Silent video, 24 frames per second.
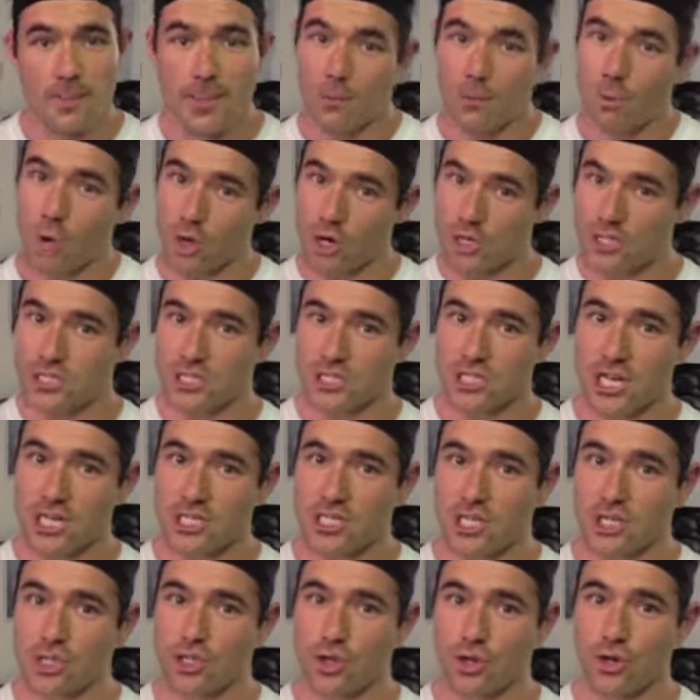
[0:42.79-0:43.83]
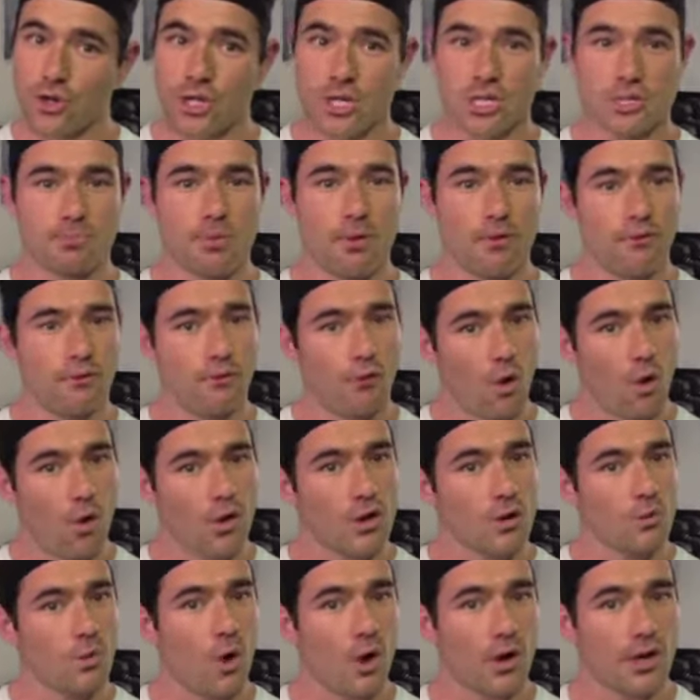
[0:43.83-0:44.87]
What I suggest you do is before
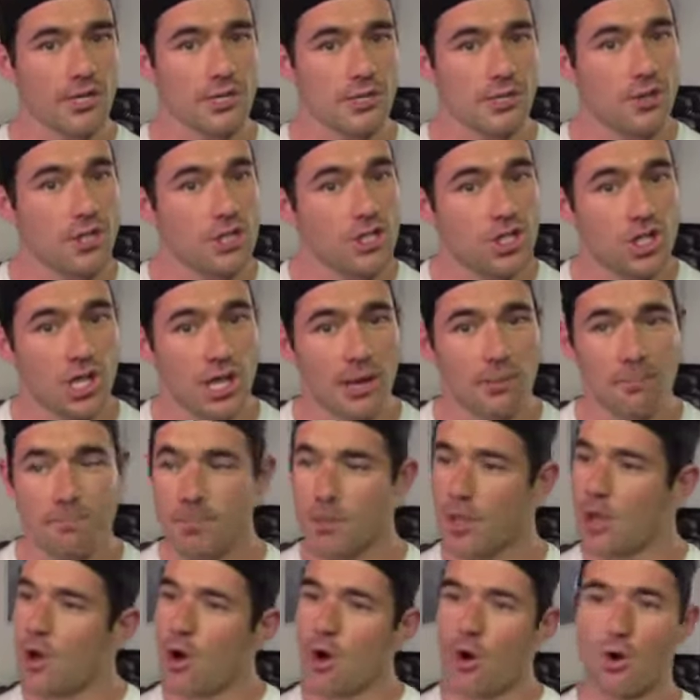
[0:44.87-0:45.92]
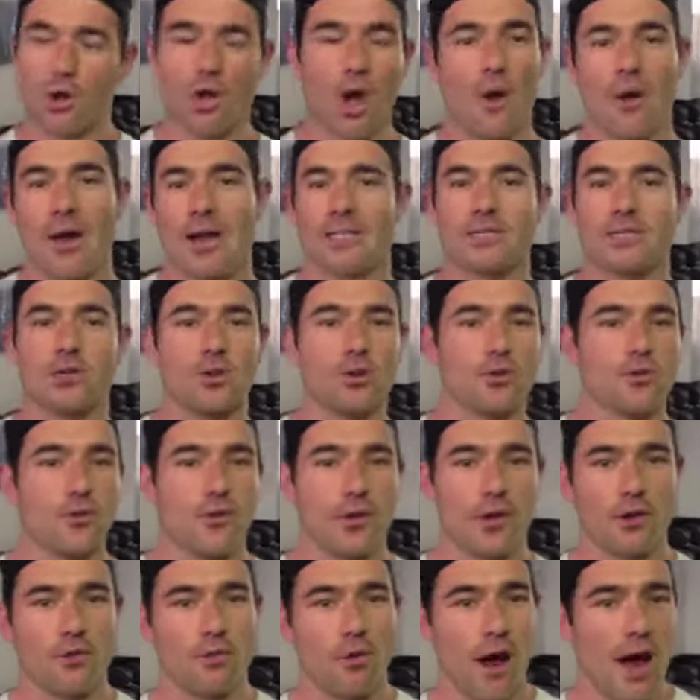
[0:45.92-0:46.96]
you walk into the gym or go outdoors for
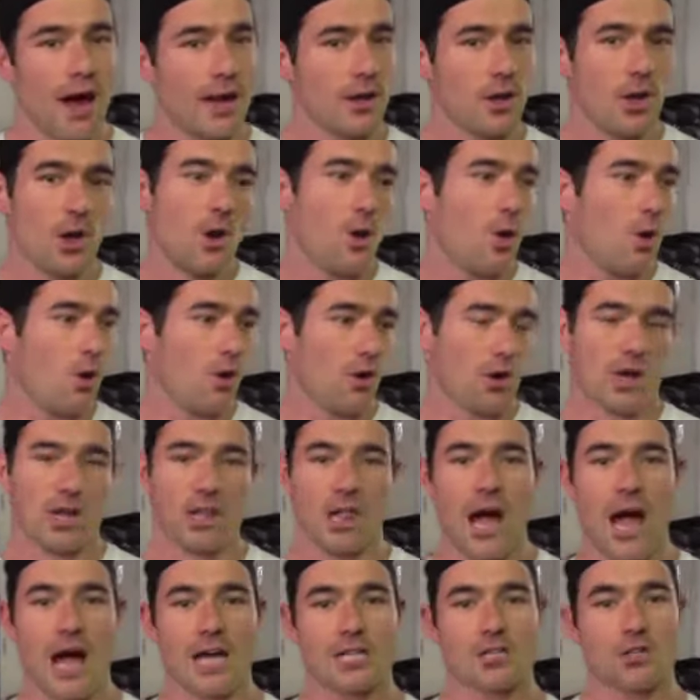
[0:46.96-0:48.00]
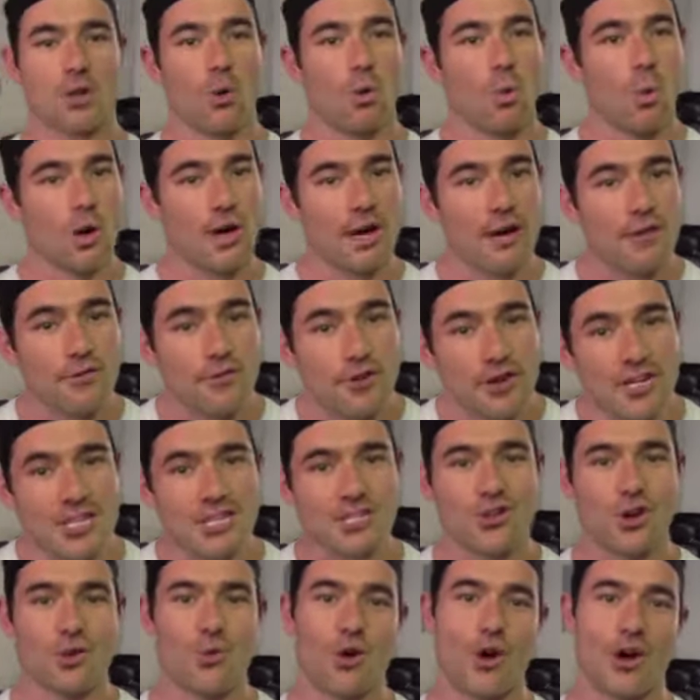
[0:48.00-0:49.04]
your run or a class or whatever it is
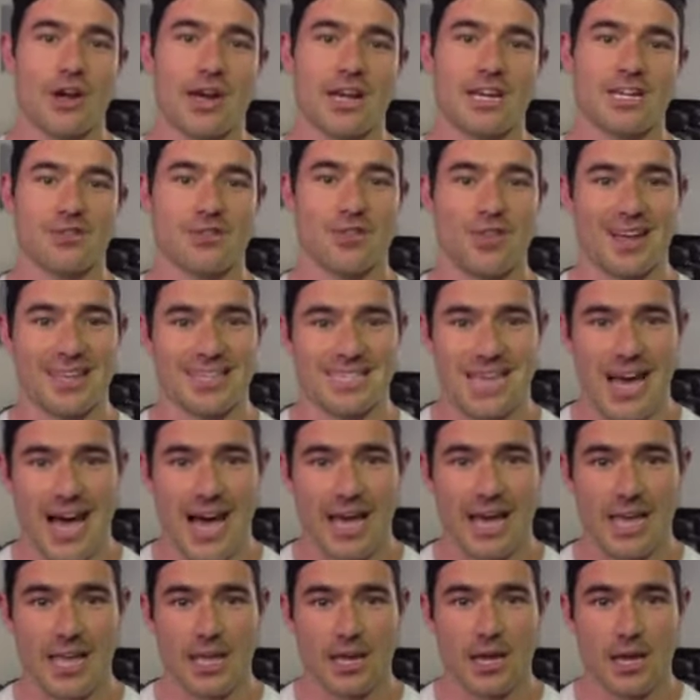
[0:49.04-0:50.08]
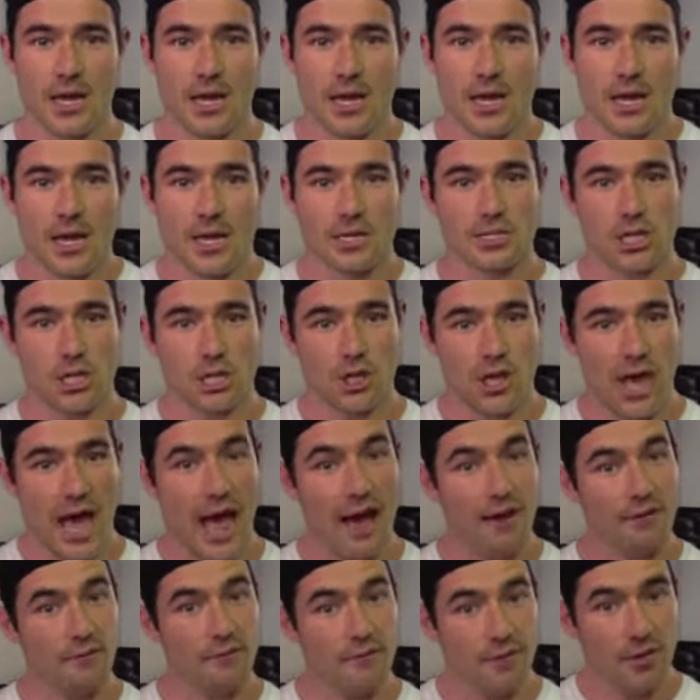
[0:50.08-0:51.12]
your workout is for that day, is that you
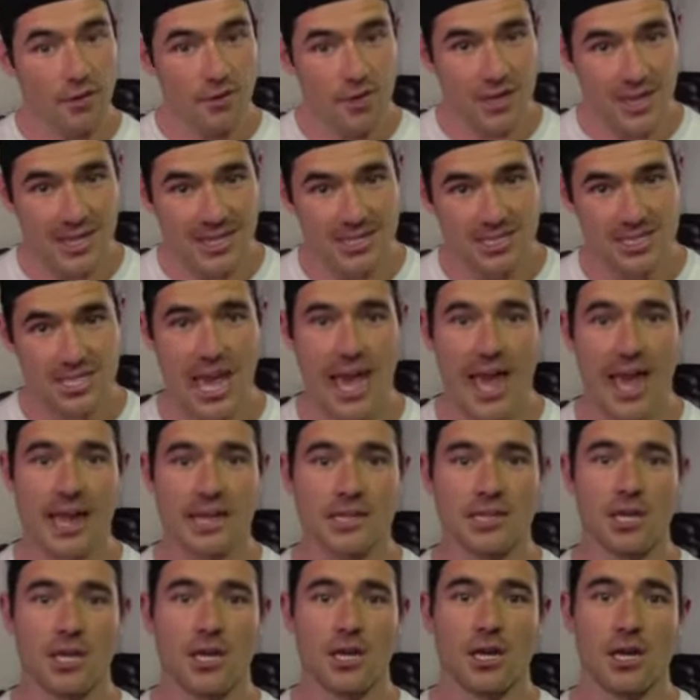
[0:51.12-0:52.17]
have the intent